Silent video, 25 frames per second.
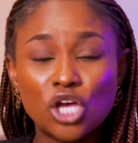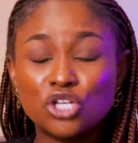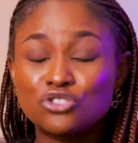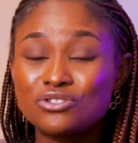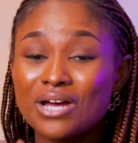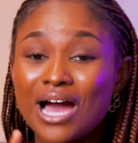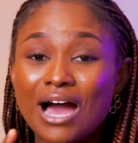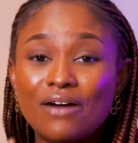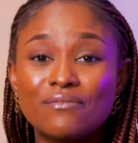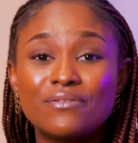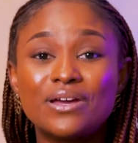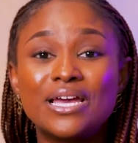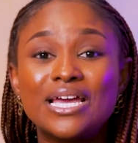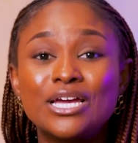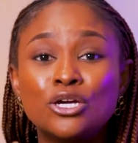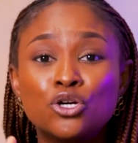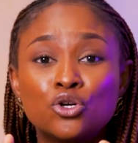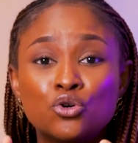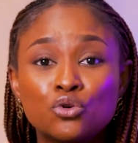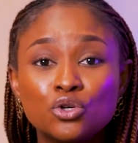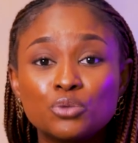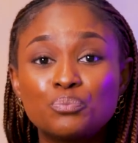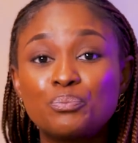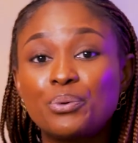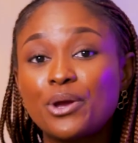You should have a
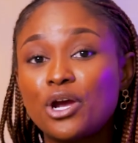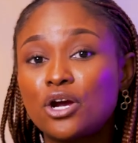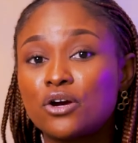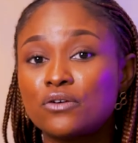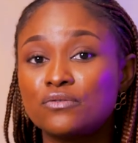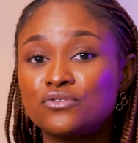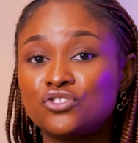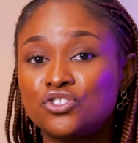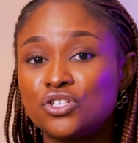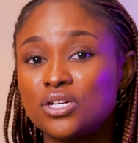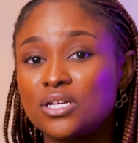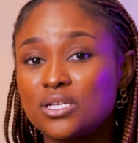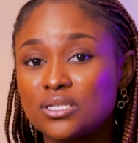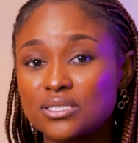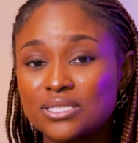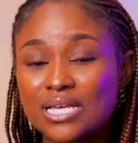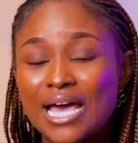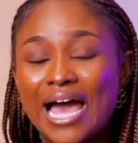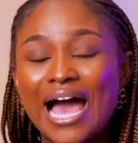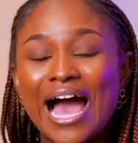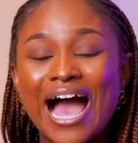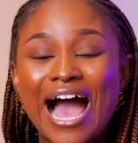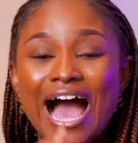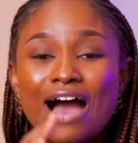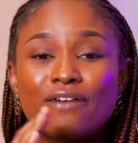good pair of jeans,
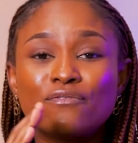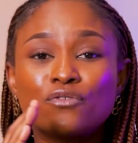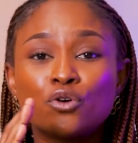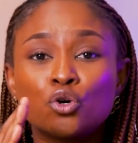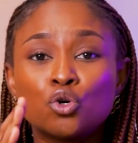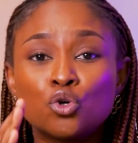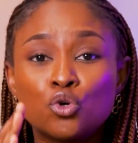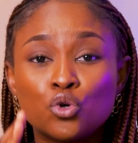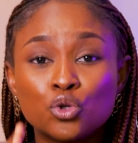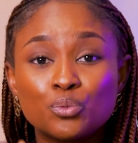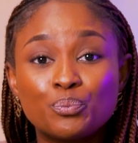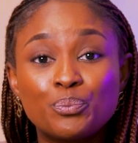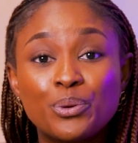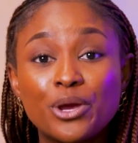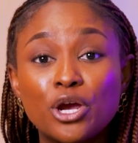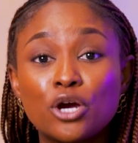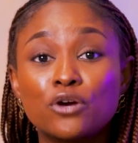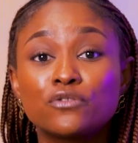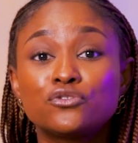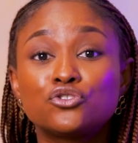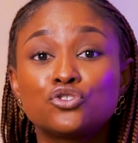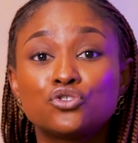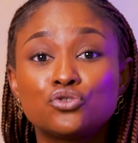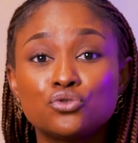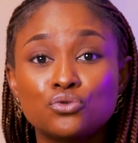have a good
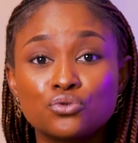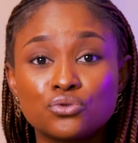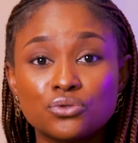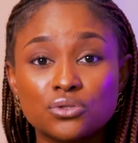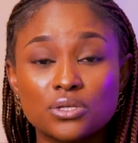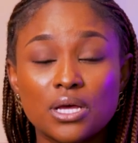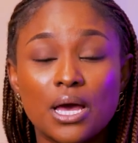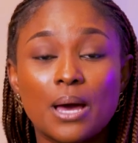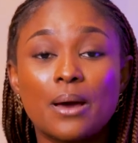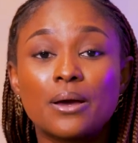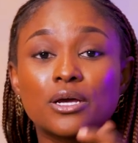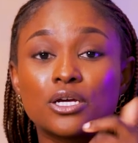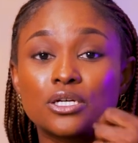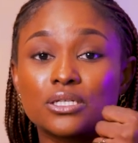pair of shoes,